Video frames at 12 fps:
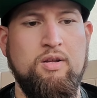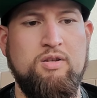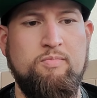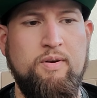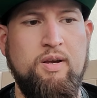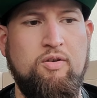to
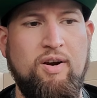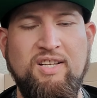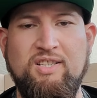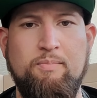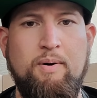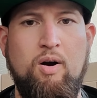be
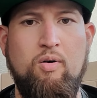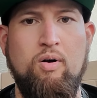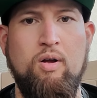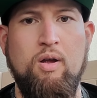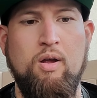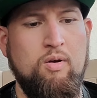crazy about
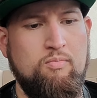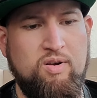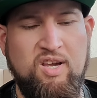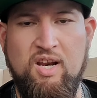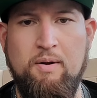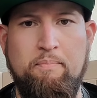
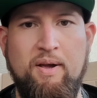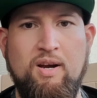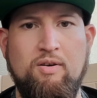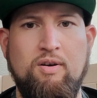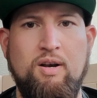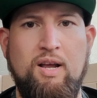getting
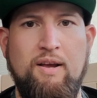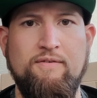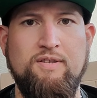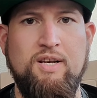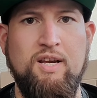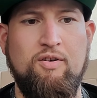better in life,
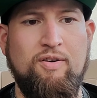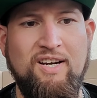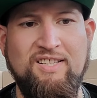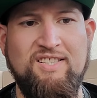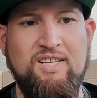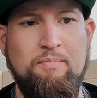to get
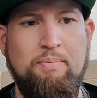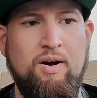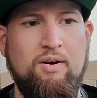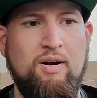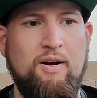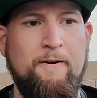crazy
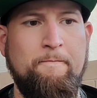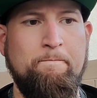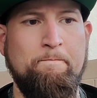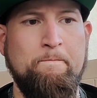about